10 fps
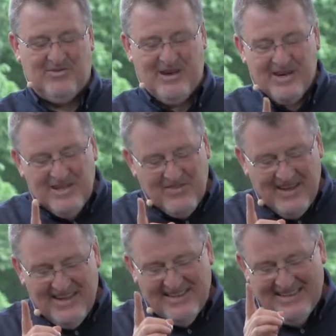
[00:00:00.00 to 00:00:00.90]
The very
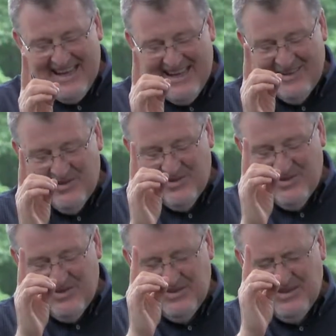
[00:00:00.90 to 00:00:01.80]
thing that
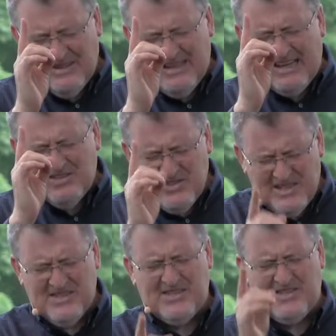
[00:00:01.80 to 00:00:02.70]

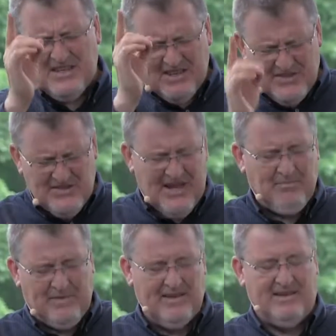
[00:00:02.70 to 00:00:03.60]
Jesus
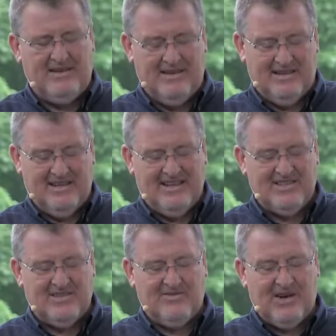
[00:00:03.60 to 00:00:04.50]
accepted
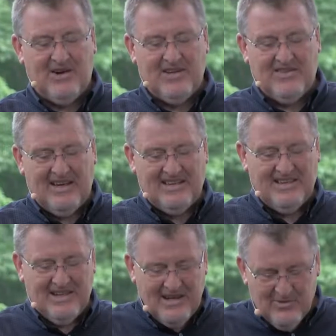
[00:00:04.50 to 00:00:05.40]
is the very
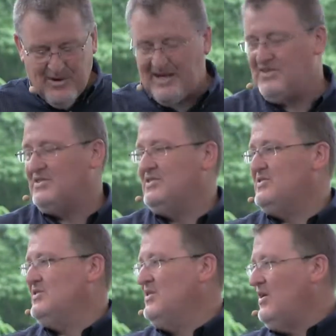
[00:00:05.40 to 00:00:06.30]
thing that
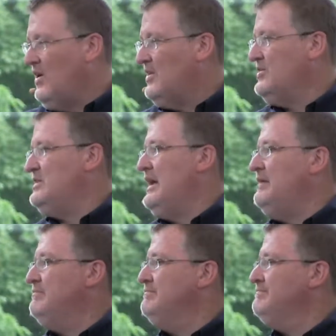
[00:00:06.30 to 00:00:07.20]
erases our
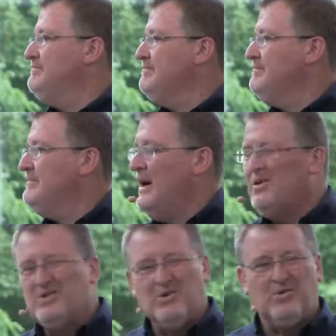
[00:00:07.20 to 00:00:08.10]
shame.
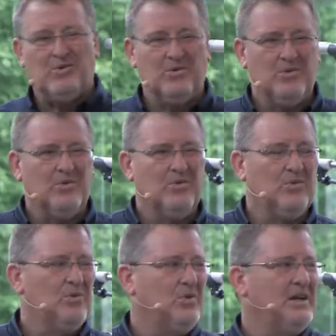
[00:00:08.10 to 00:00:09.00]
I don't know
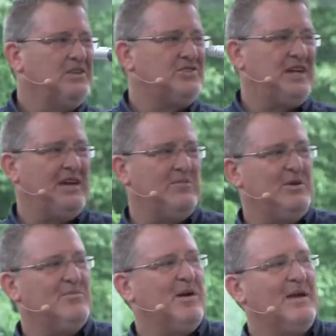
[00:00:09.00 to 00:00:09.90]
what shame
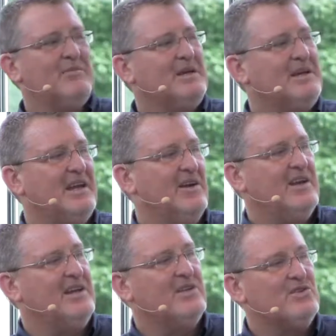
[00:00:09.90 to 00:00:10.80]
you might be
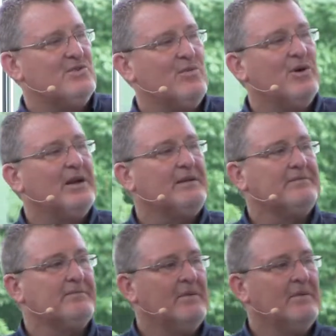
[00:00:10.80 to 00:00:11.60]
carrying this morning.